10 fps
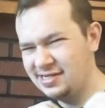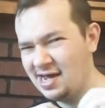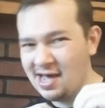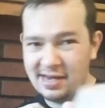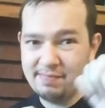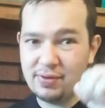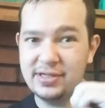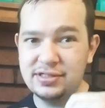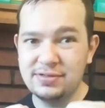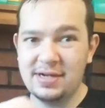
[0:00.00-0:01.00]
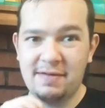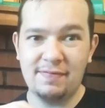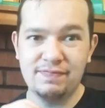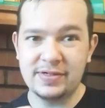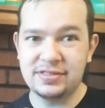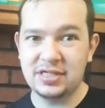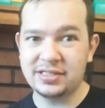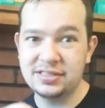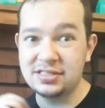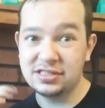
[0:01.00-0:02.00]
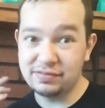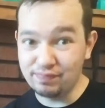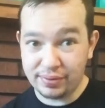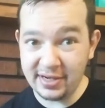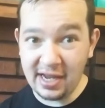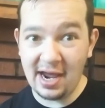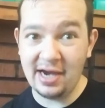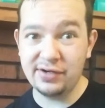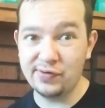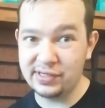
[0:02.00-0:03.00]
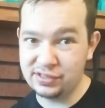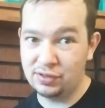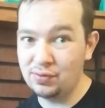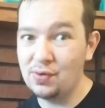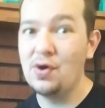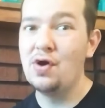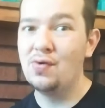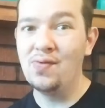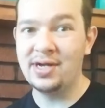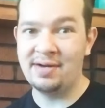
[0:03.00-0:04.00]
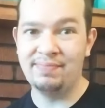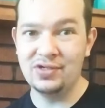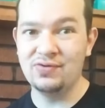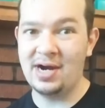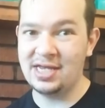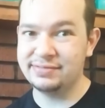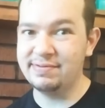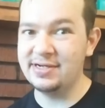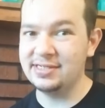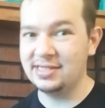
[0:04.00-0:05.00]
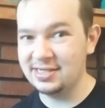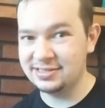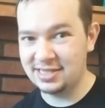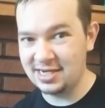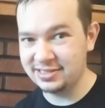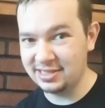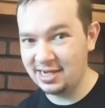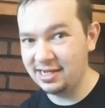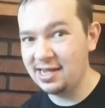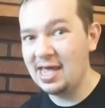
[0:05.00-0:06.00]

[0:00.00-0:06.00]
9.2 Night Focus Justice. It's pretty accurate to what a blue raspberry does taste like.